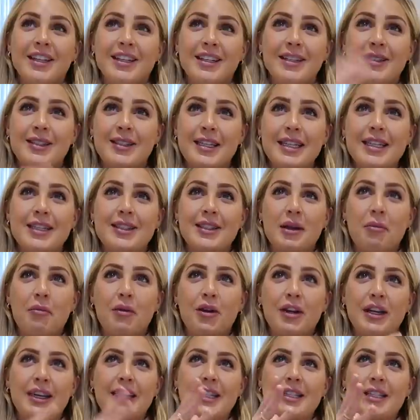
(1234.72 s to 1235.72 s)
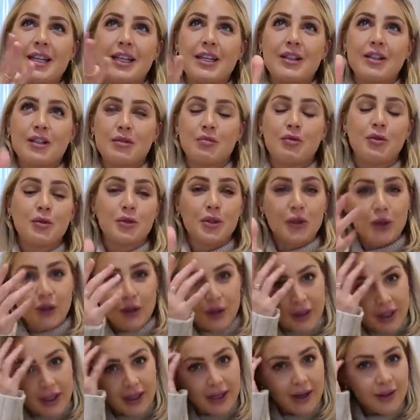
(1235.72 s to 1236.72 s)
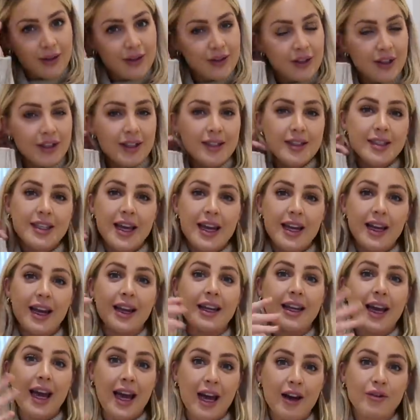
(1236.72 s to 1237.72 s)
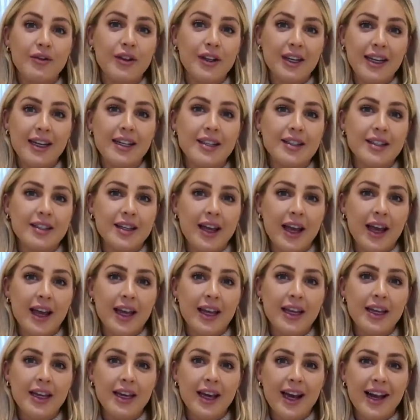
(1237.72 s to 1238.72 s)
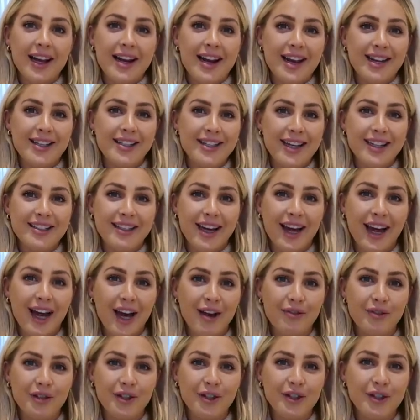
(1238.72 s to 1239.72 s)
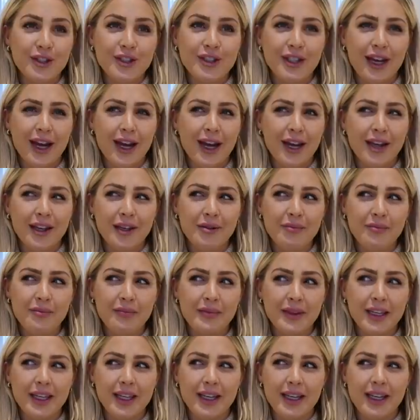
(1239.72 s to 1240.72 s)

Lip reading: you see someone and it's like small talk, and I was gonna say like have a nice day, and I said have a good time,